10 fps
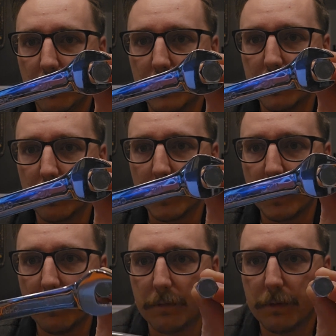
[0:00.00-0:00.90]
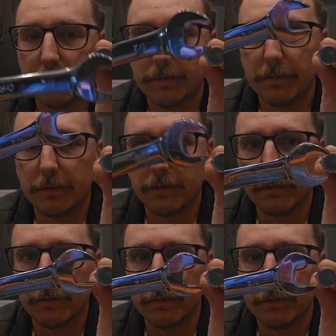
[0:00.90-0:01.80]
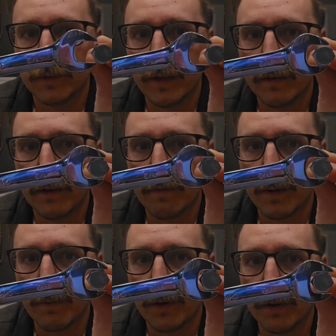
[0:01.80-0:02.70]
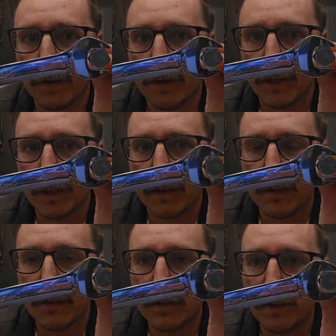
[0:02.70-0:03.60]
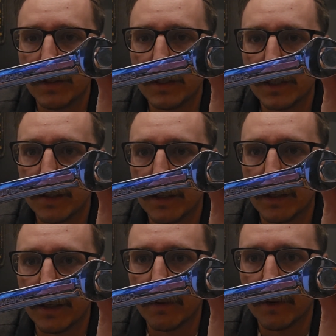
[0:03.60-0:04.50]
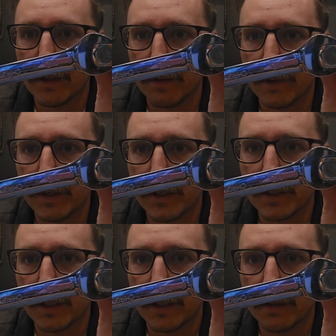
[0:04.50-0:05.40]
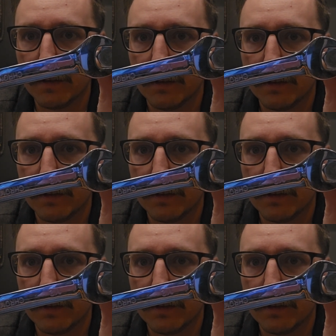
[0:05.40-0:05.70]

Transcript: And so, I mean, if I put it on there like this, you can see that the angle that the wrench is at.